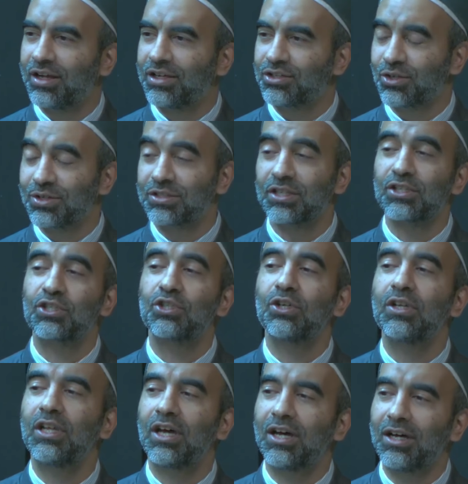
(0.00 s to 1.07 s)
So it's a
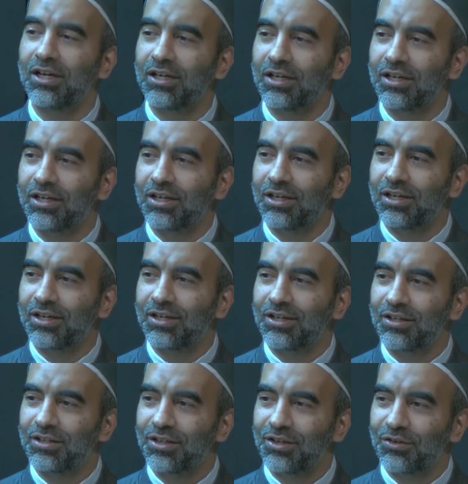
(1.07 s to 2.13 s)
sunnah
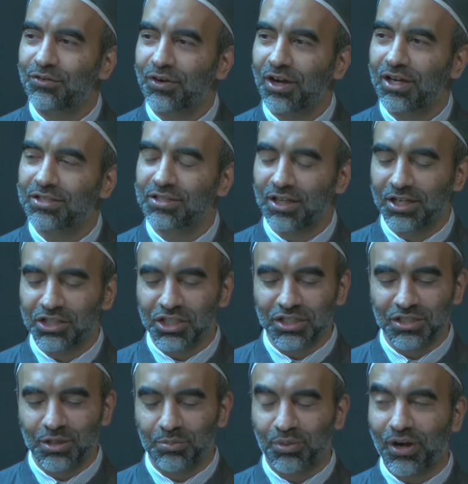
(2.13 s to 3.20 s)
for us not
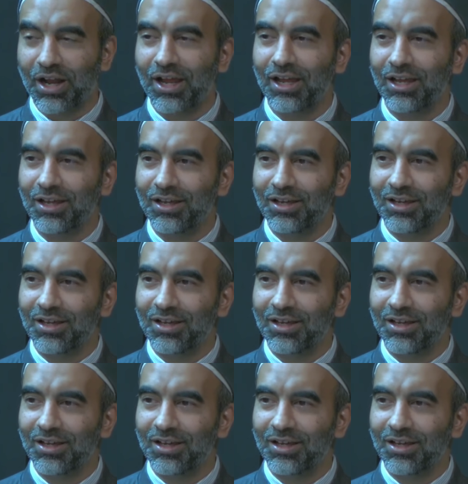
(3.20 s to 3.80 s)
just to pray,